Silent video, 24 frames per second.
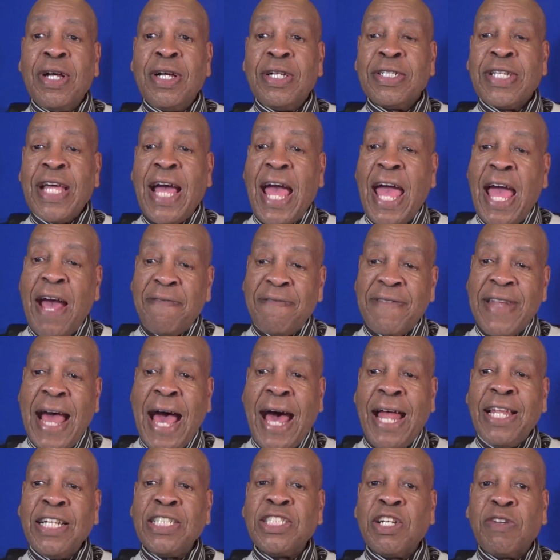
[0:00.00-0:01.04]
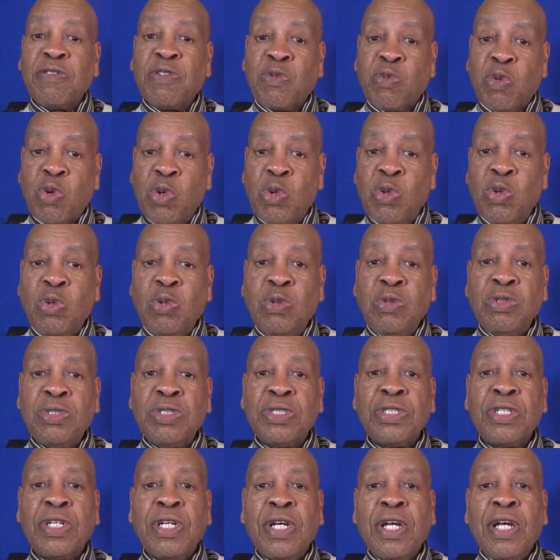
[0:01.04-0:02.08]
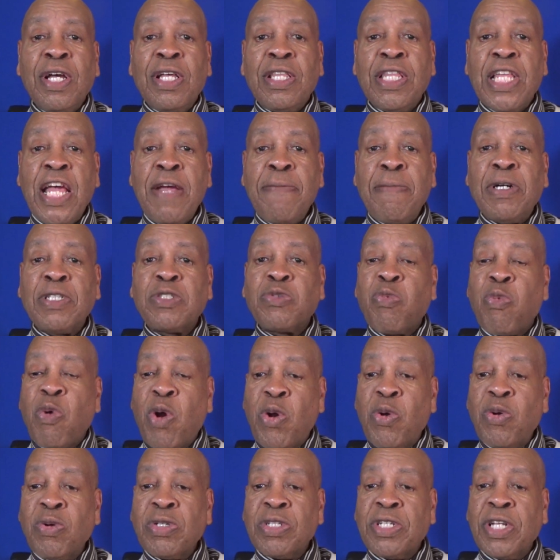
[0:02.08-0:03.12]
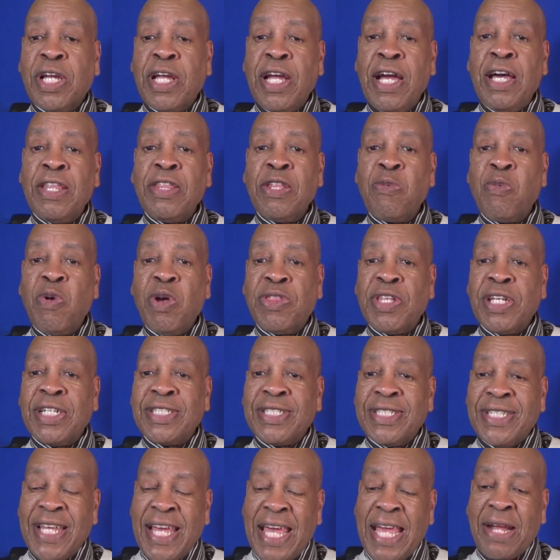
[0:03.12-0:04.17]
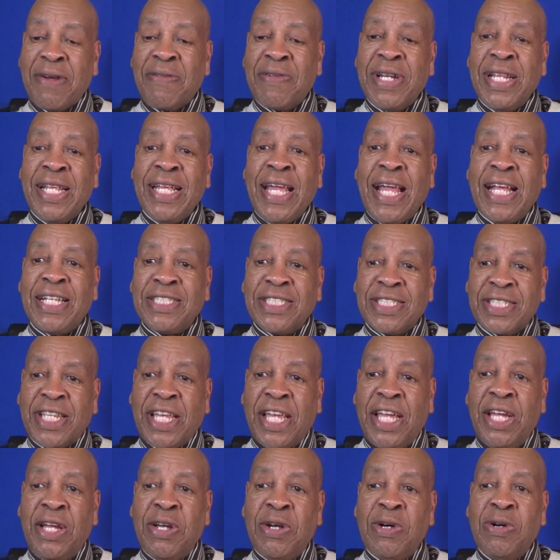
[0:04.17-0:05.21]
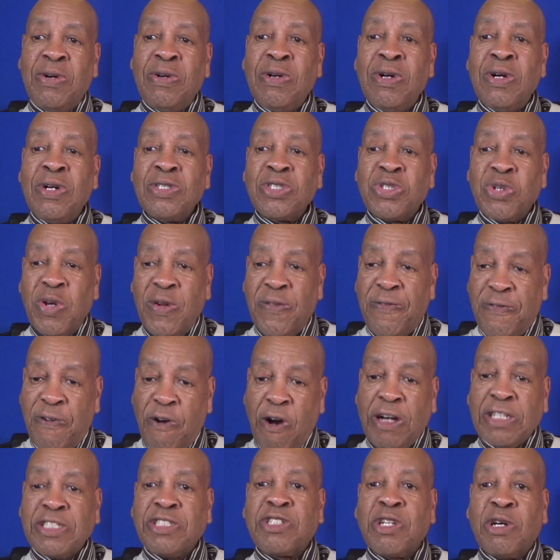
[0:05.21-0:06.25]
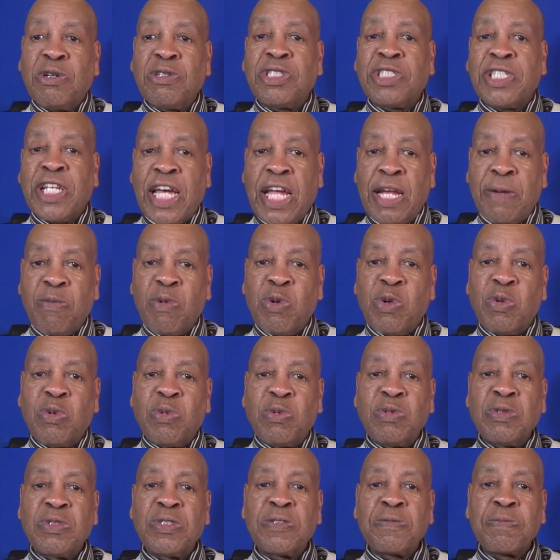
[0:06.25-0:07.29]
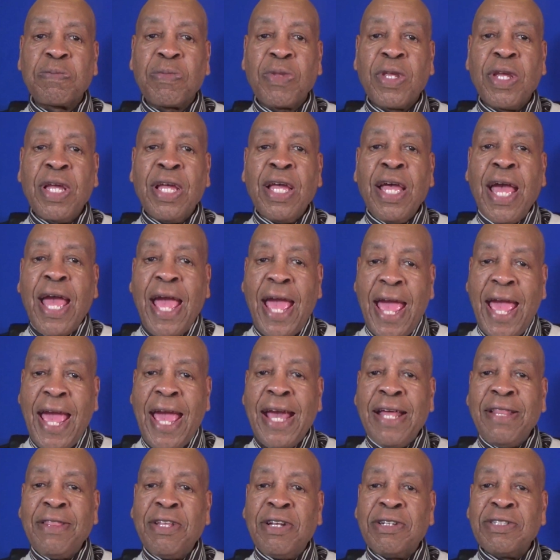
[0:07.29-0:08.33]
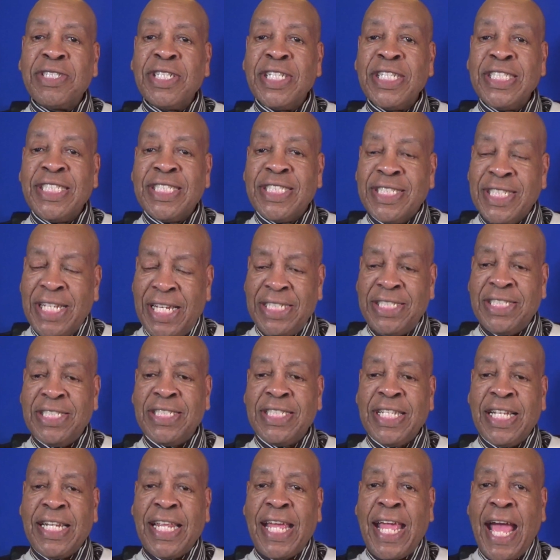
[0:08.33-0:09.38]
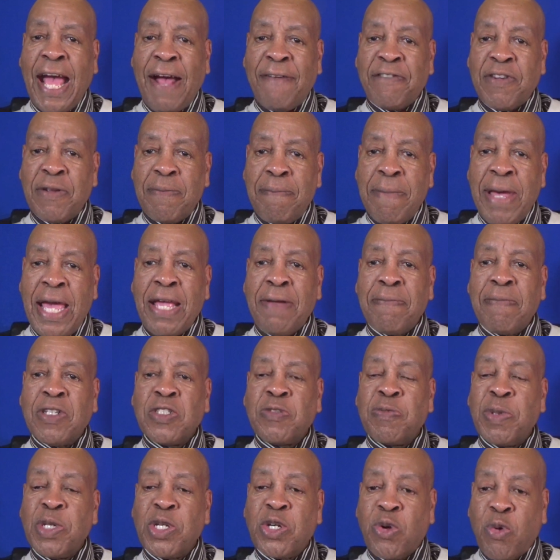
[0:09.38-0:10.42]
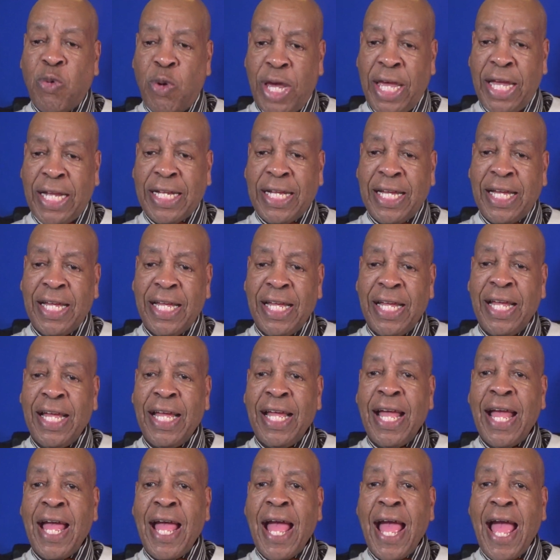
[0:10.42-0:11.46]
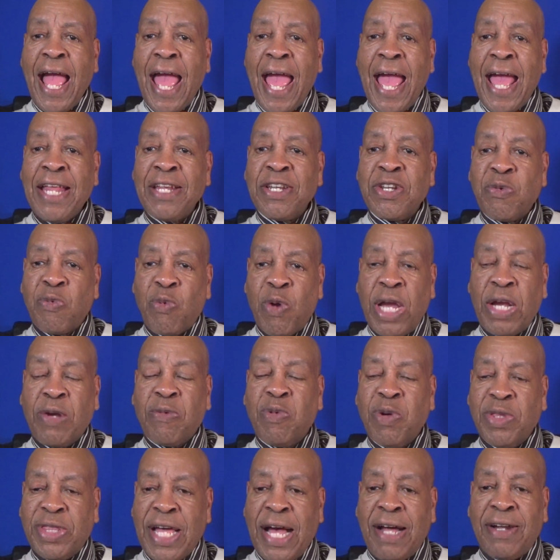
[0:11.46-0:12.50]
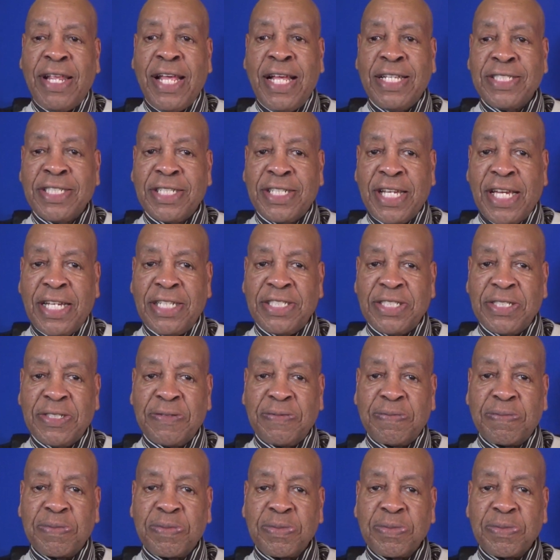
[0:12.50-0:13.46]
to have knowledge of the rules. They must work together with integrity and skill to enforce those same rules. And the decisions that they have to make must be quick and direct without hesitation.